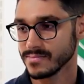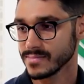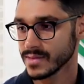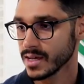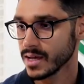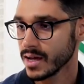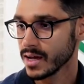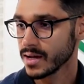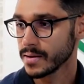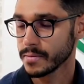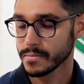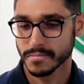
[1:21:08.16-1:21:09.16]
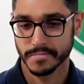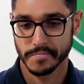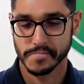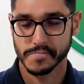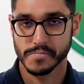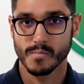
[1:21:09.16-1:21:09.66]
But,
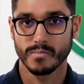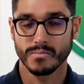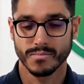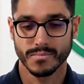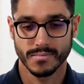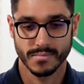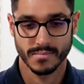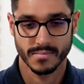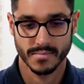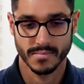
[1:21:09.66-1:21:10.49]
if the person was